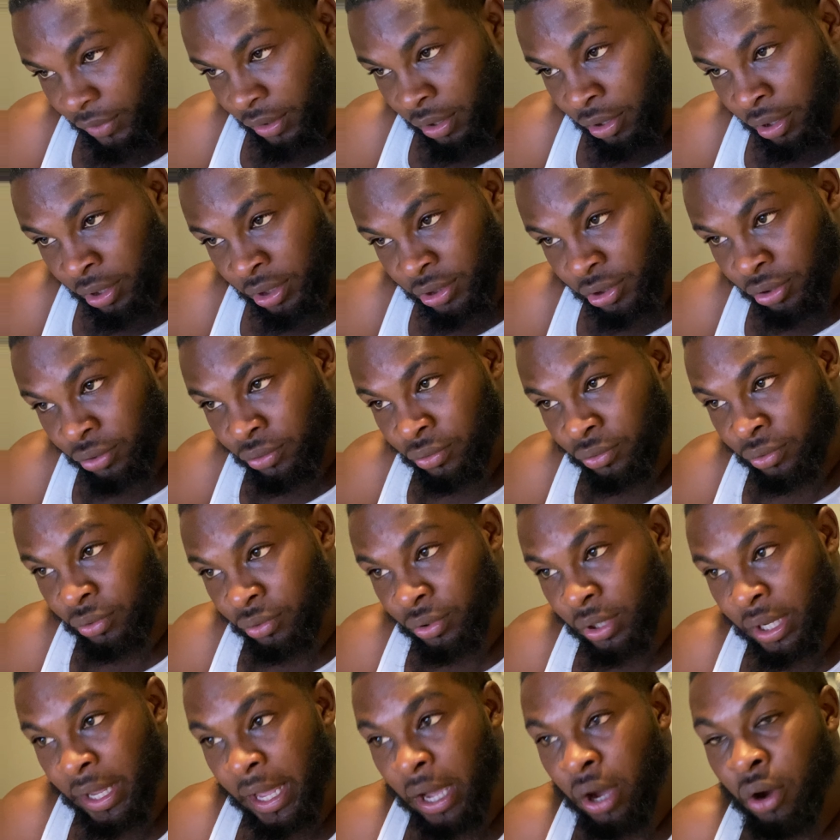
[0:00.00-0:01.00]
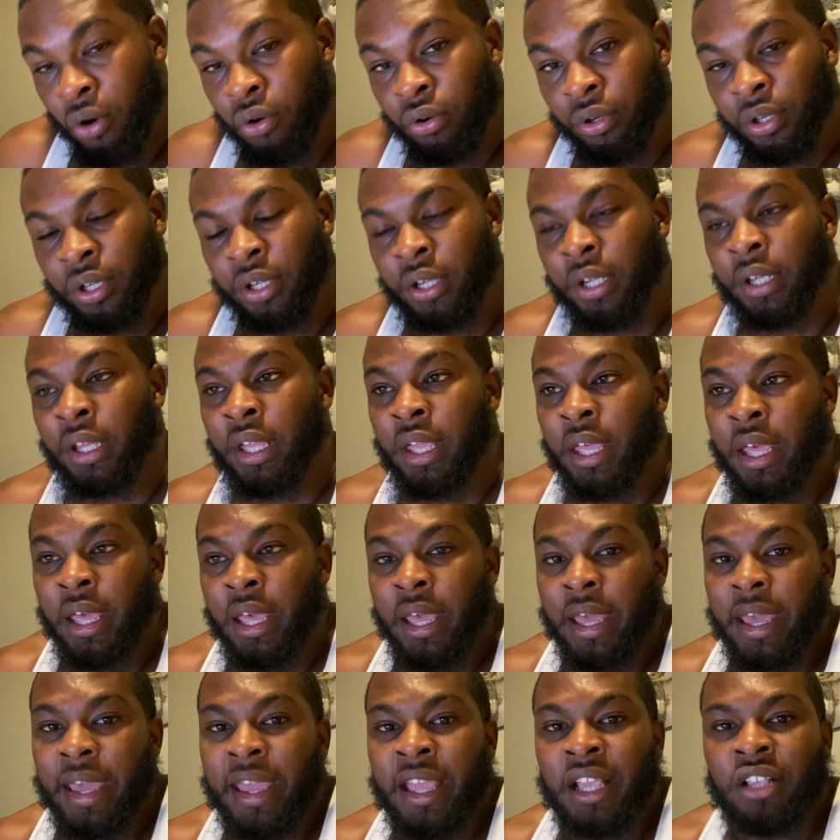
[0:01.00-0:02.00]
onto an older
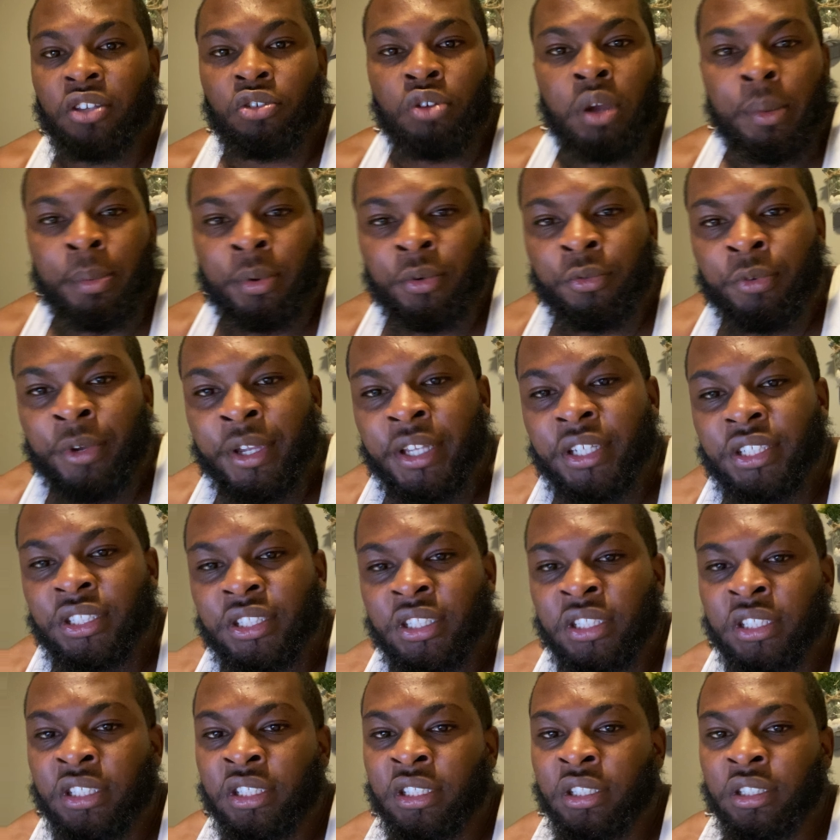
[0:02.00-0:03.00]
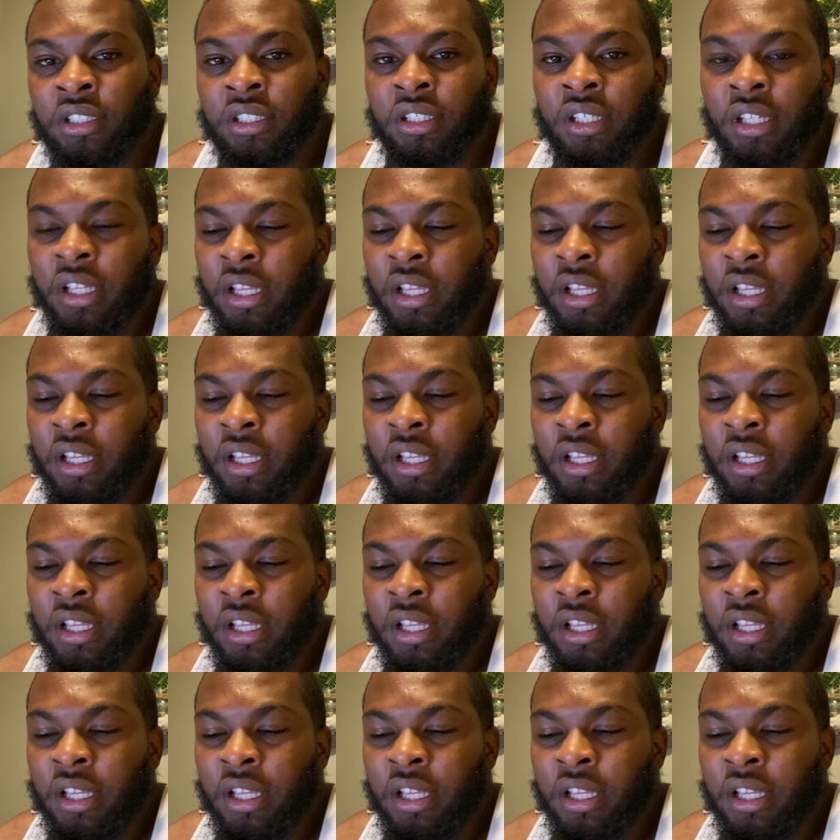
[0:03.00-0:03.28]
age corporation,